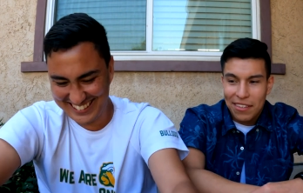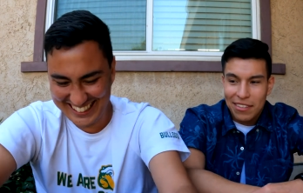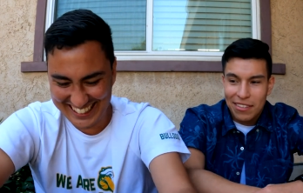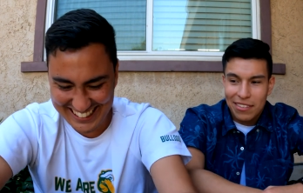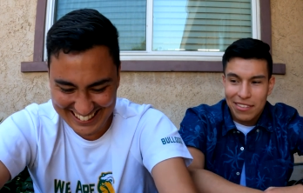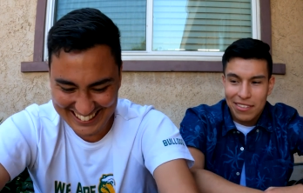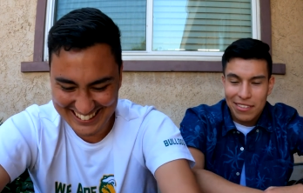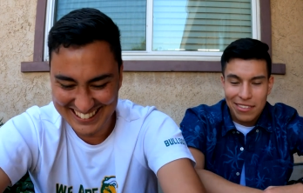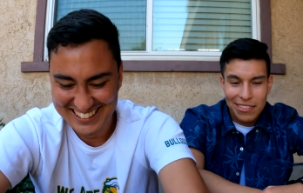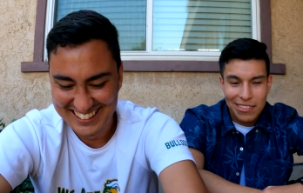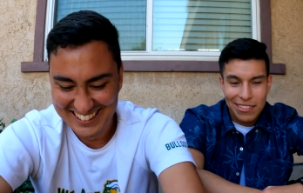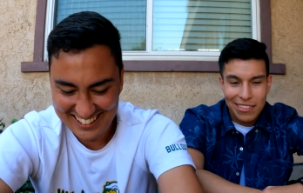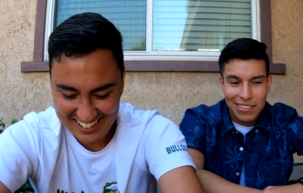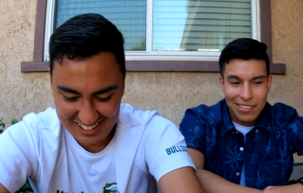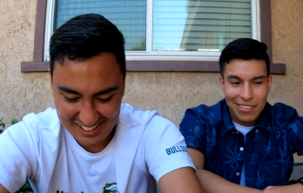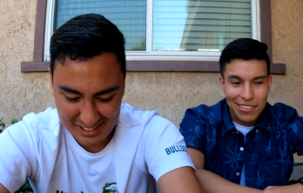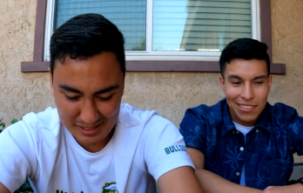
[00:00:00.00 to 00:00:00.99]
Speaker 1: okay.
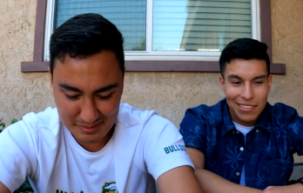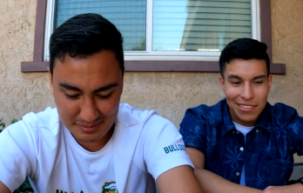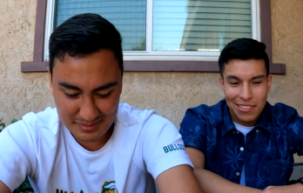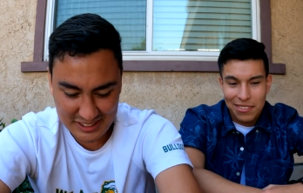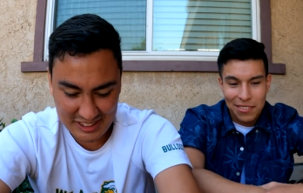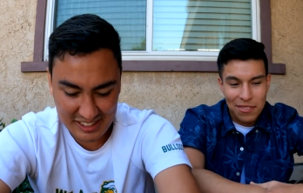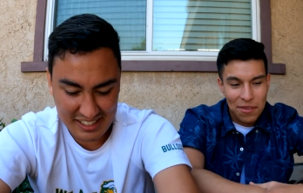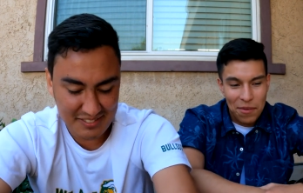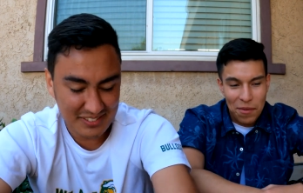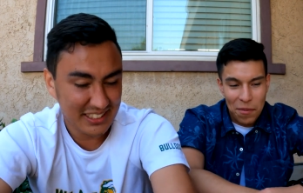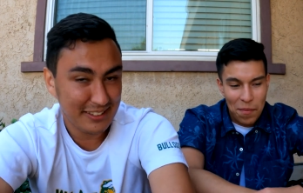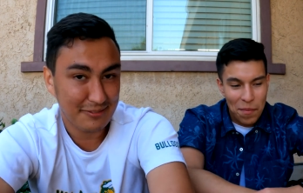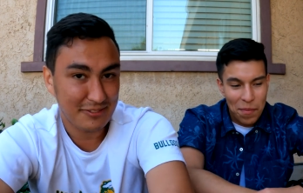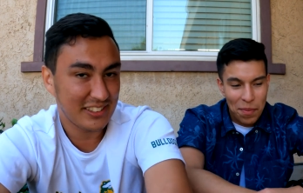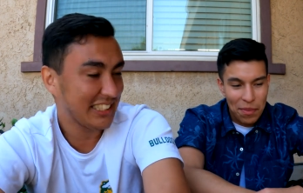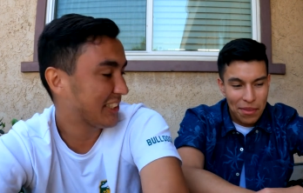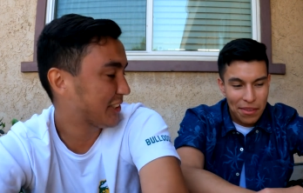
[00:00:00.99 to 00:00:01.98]
Um, do you have
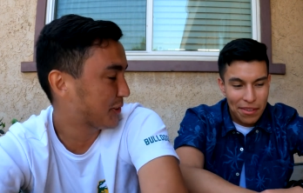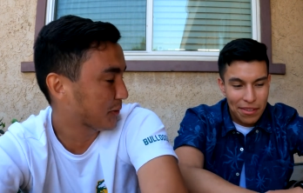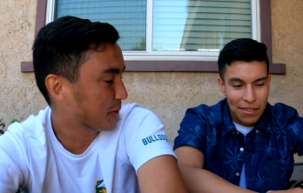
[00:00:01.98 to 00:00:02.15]
any funny